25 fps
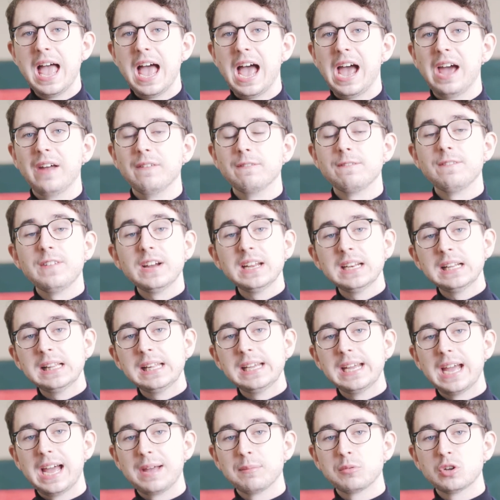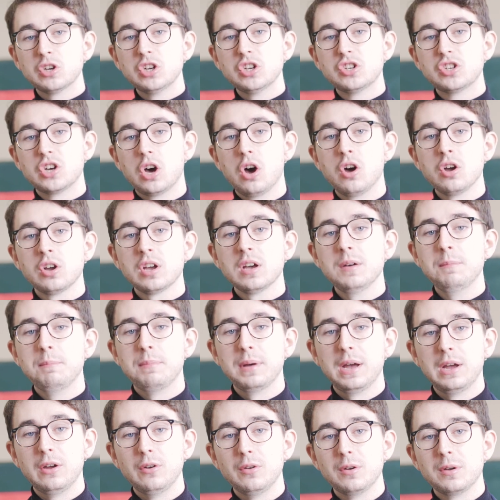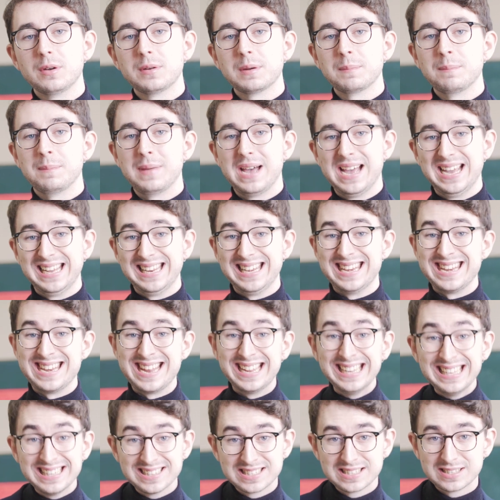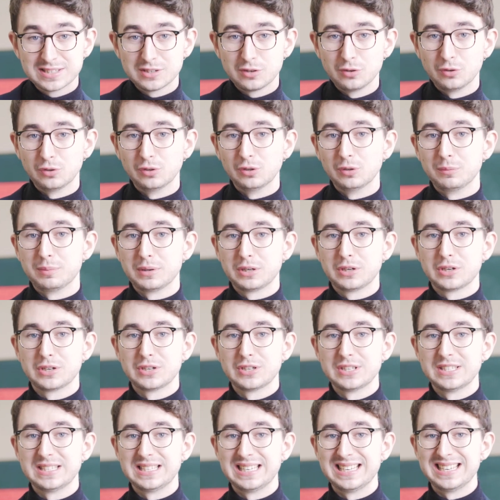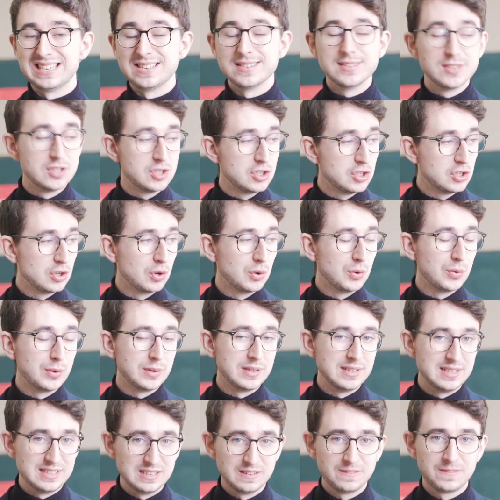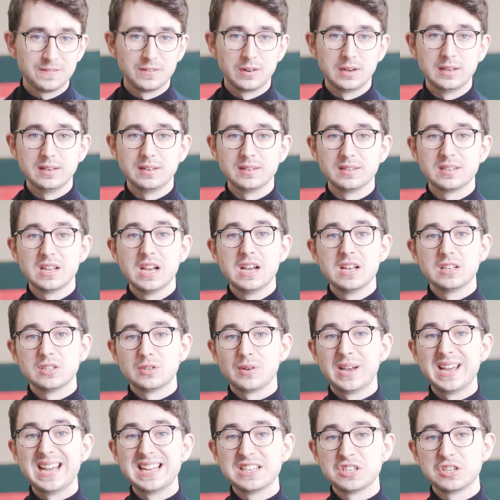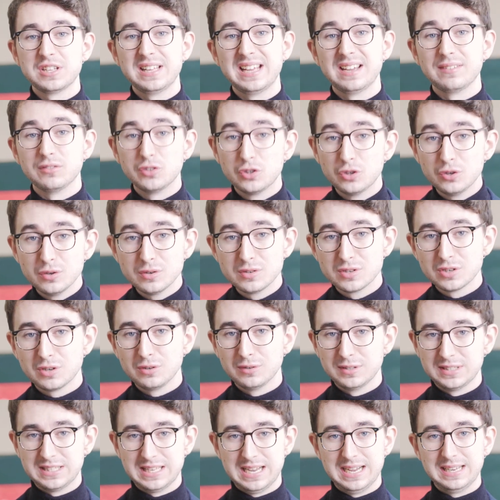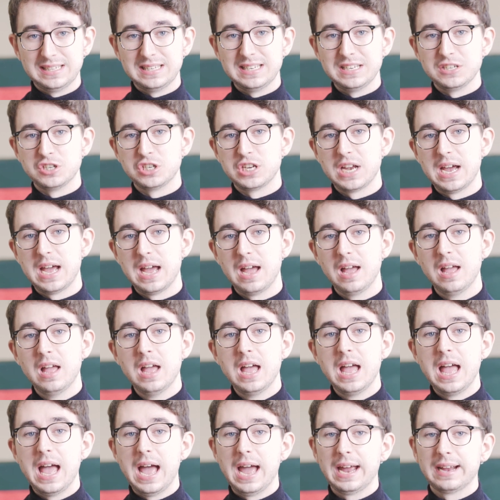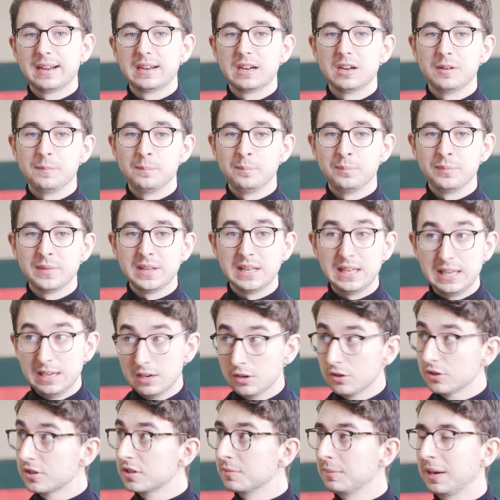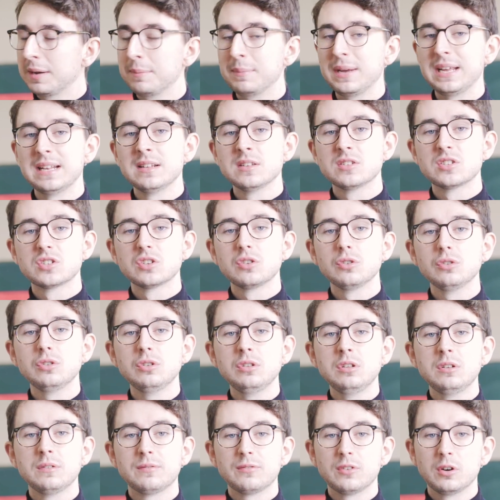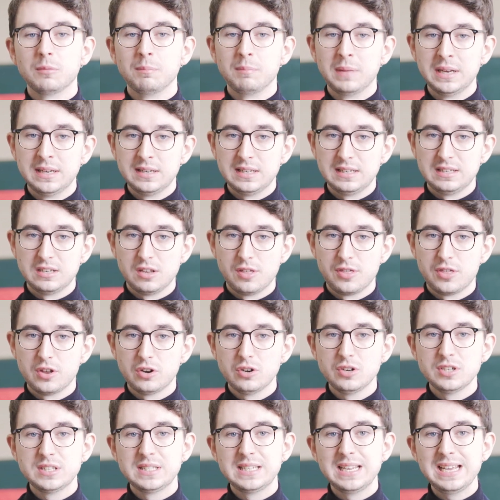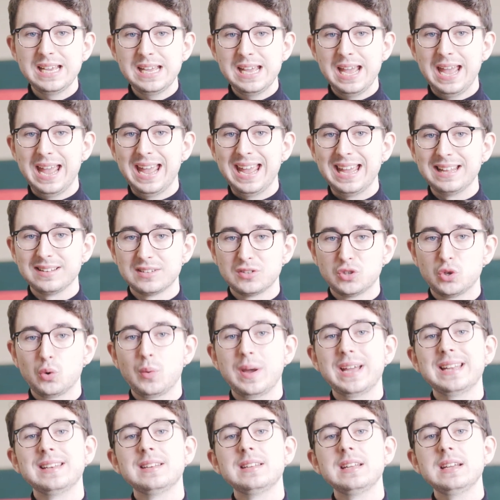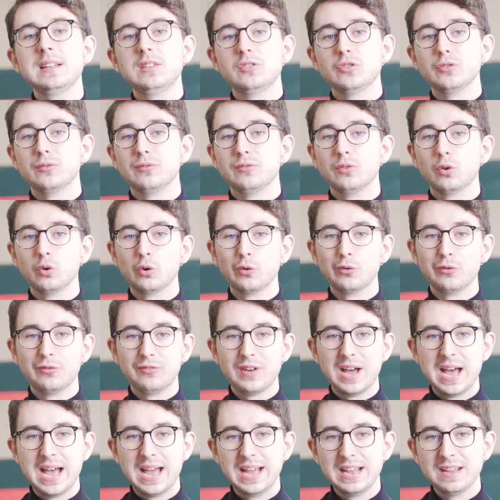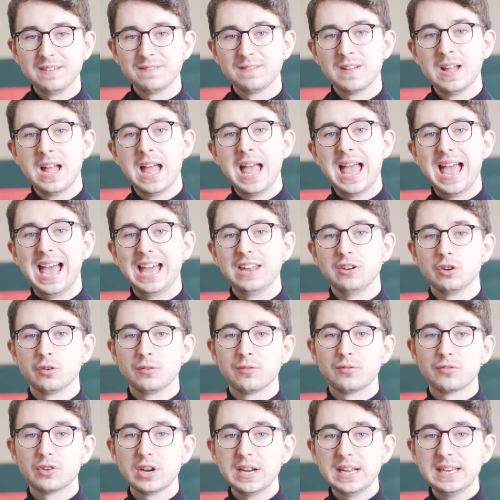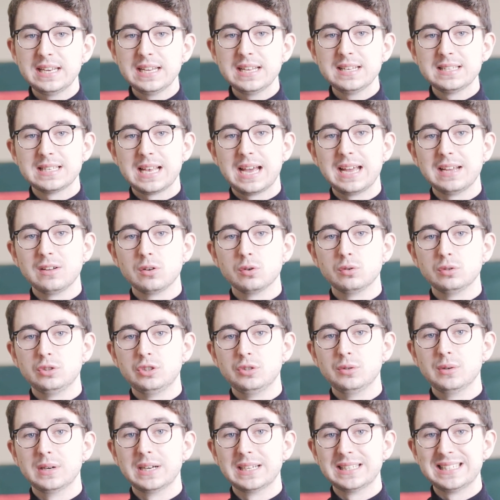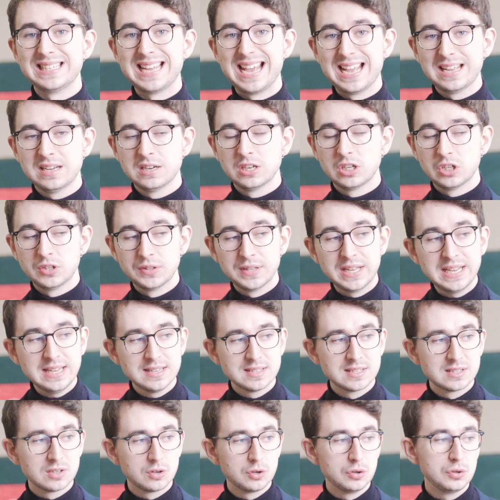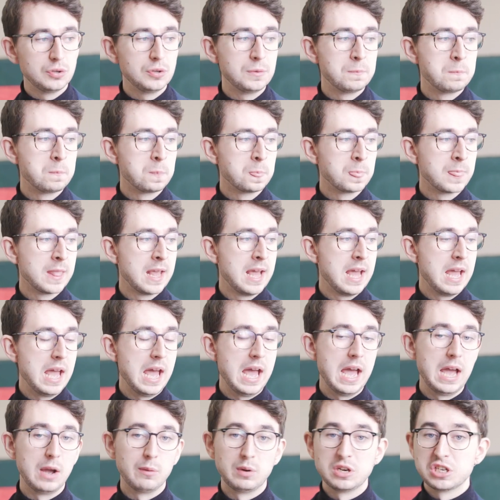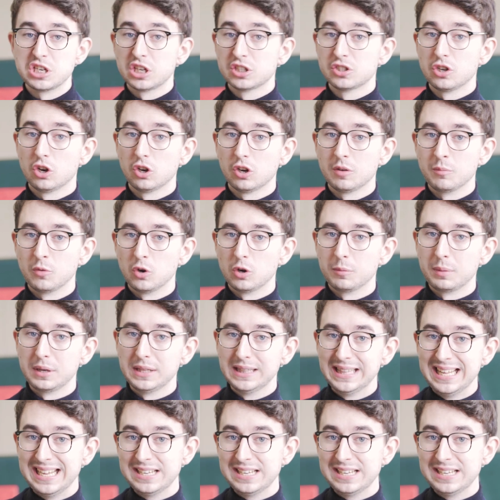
And finally, I'm going to talk about my night school because it is so different. So I actually have two schools that I teach at. I come here to my main school from Monday to Thursday, 8:20 to 4:05, and on Fridays I go to a technical night school, which I'll talk more about